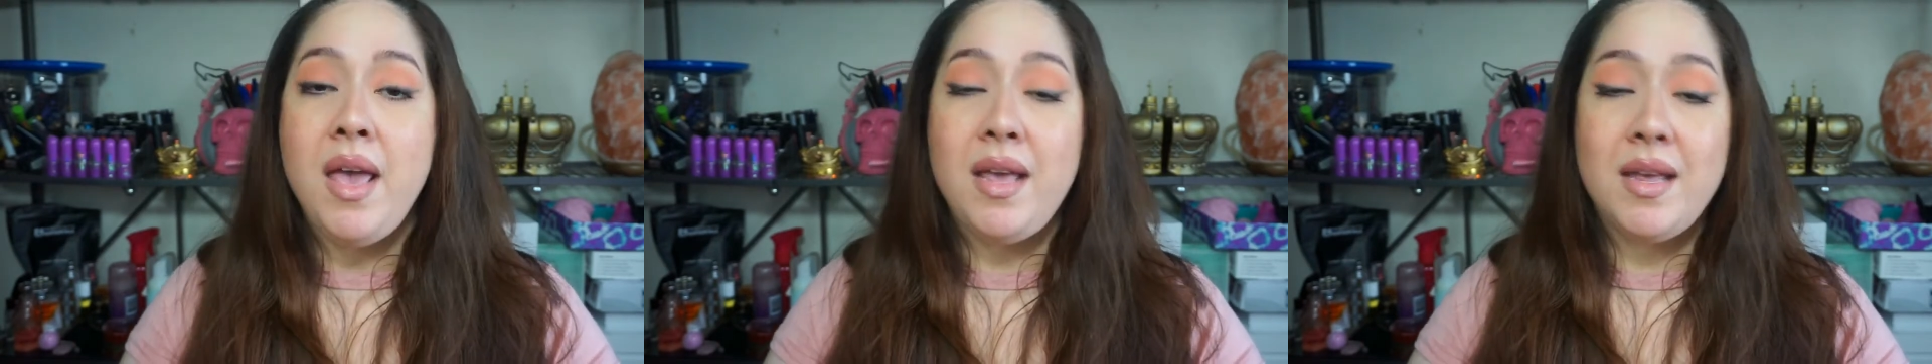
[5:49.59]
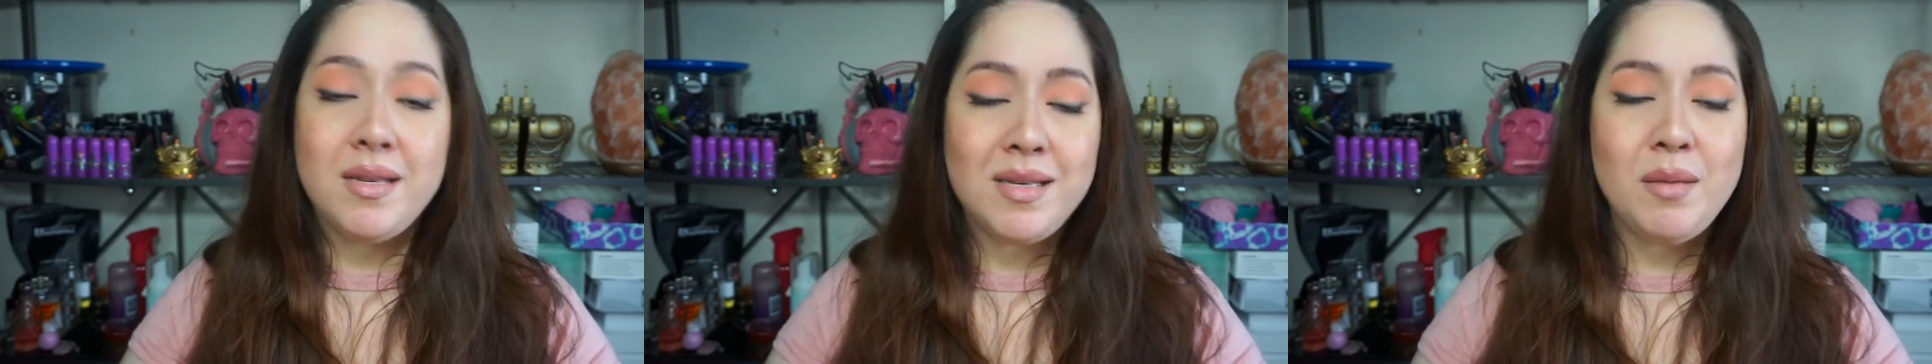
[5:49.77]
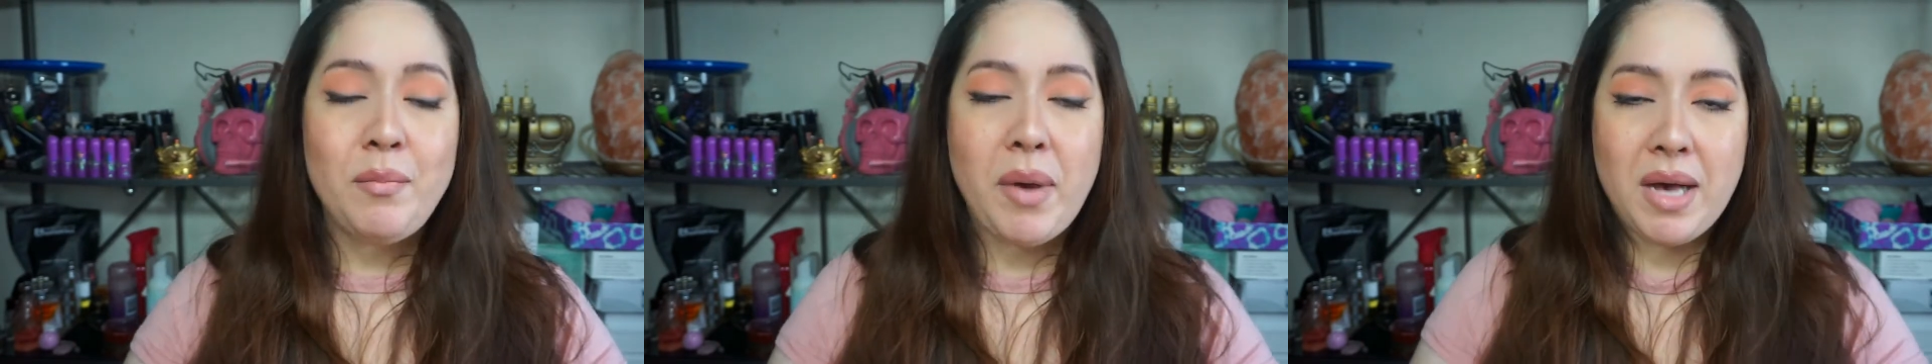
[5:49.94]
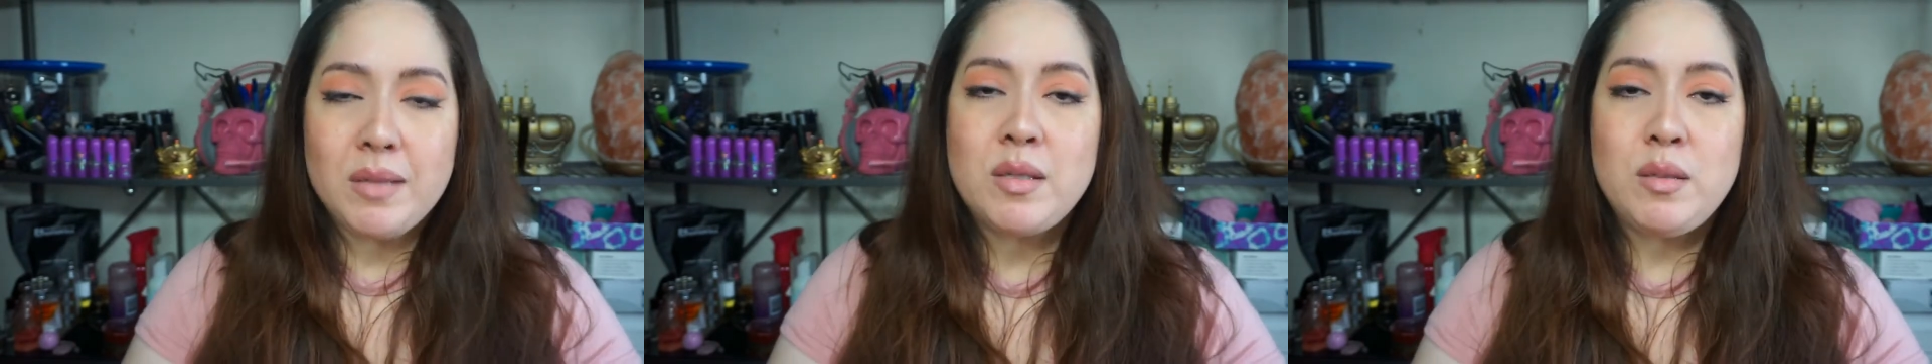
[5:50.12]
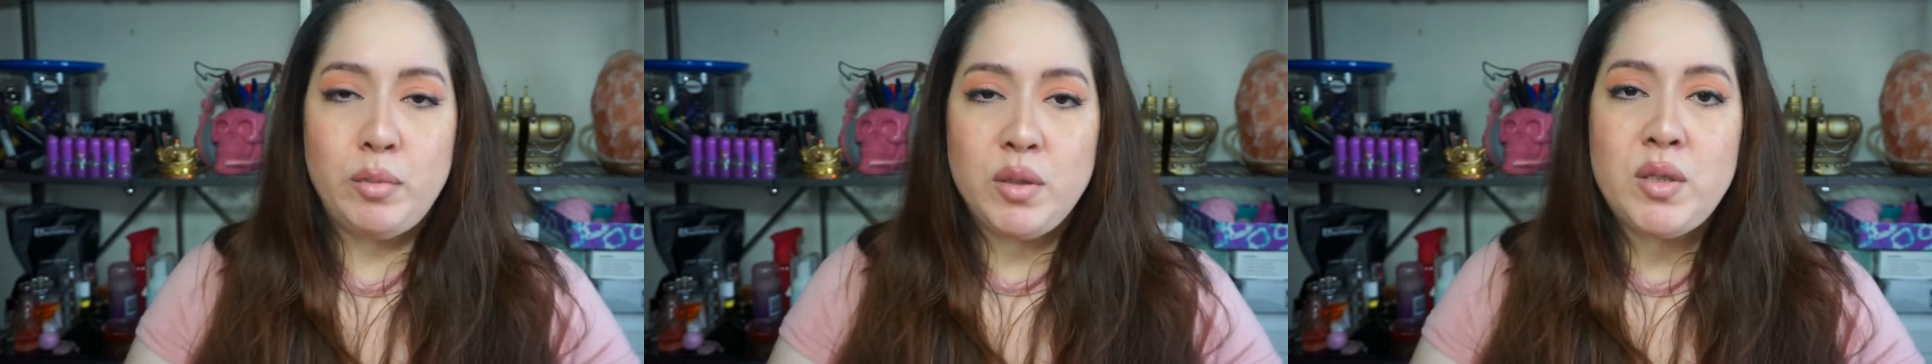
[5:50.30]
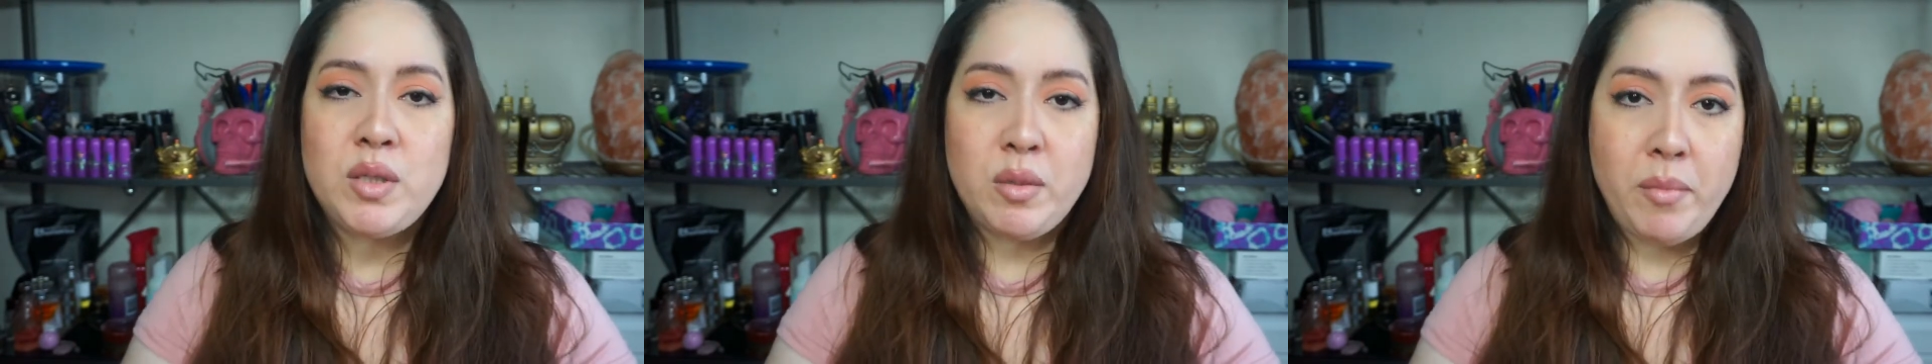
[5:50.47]
Is it
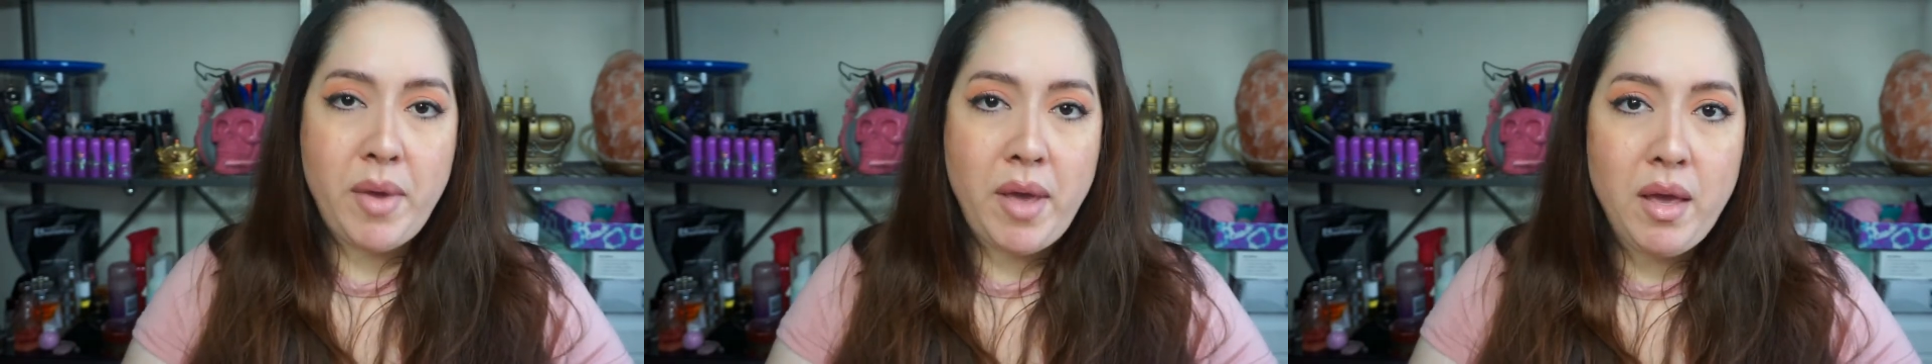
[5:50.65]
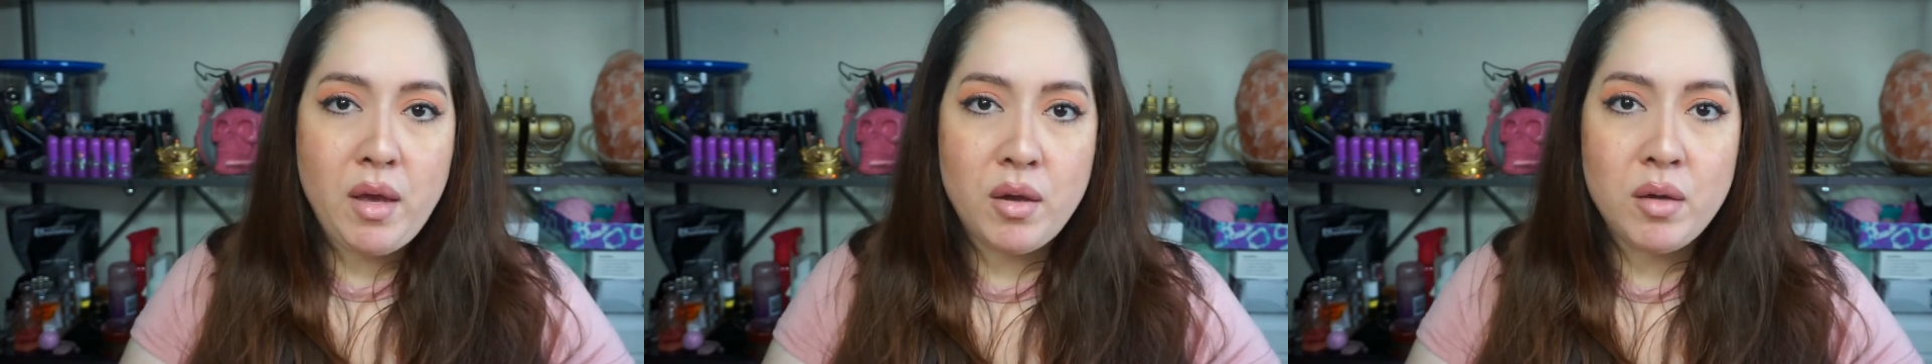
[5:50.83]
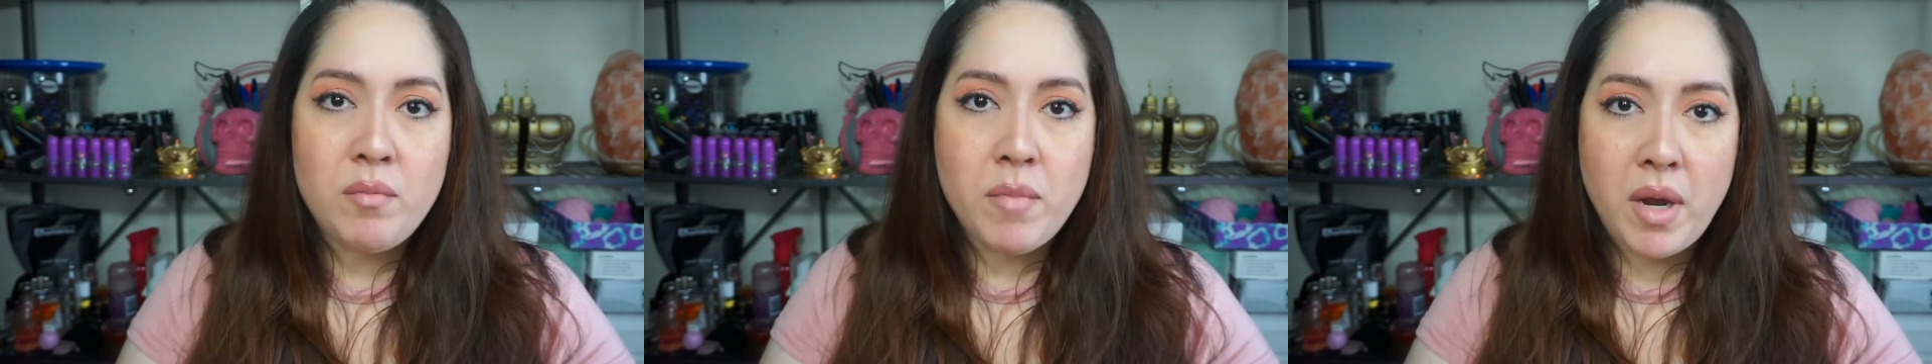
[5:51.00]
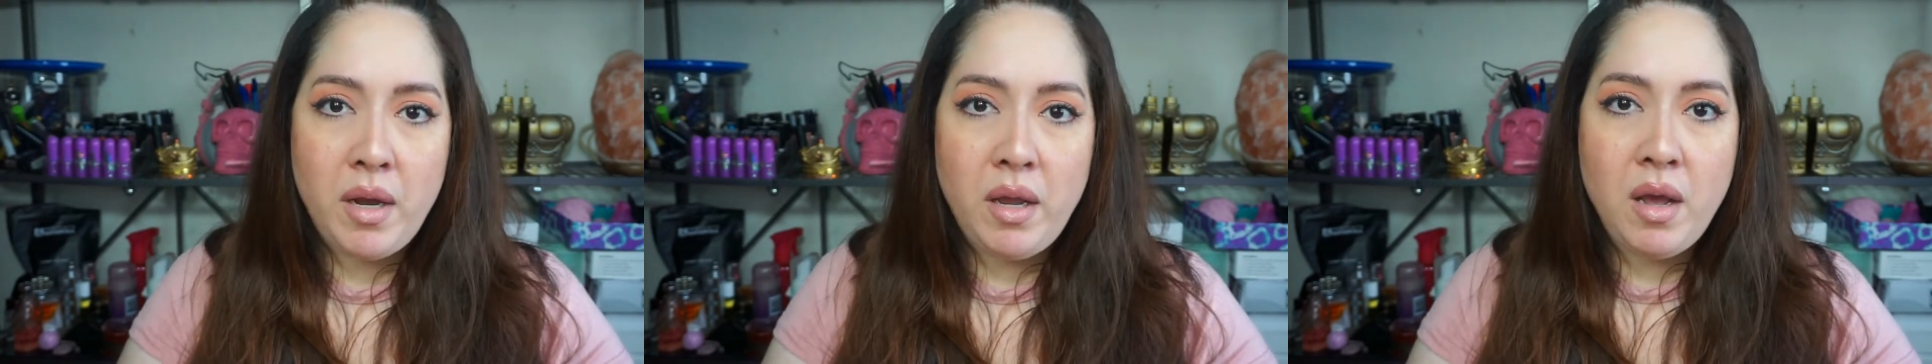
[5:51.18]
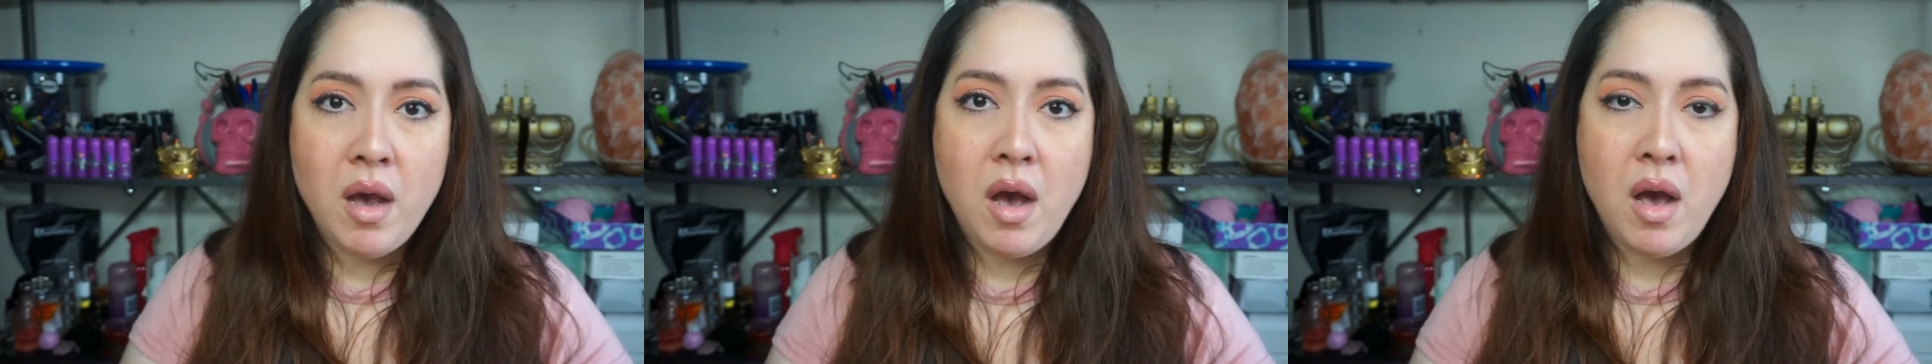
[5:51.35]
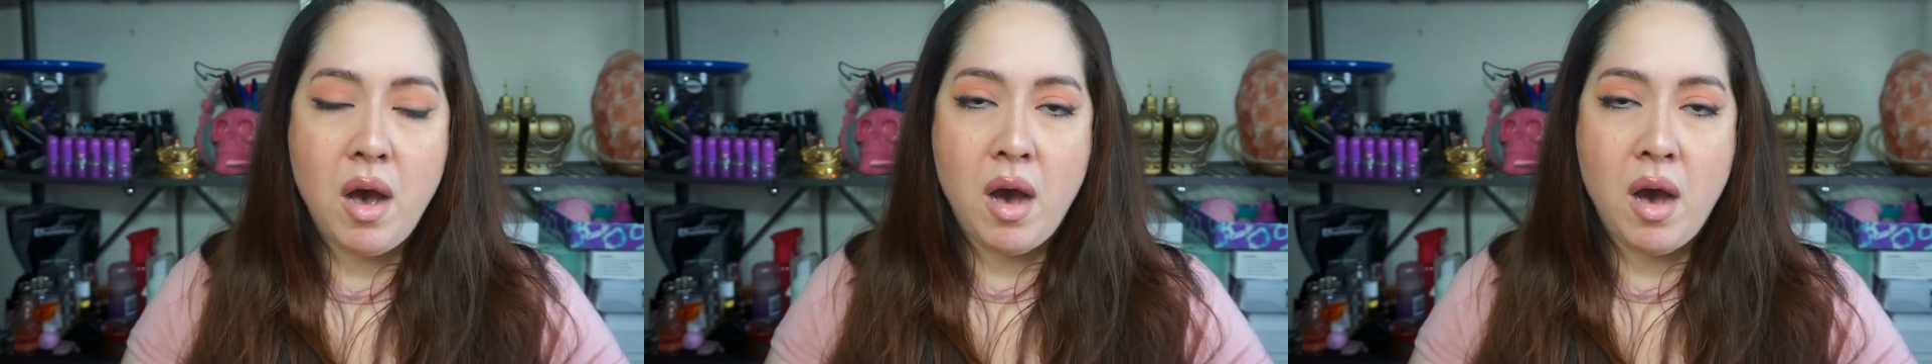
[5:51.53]
possible to make good money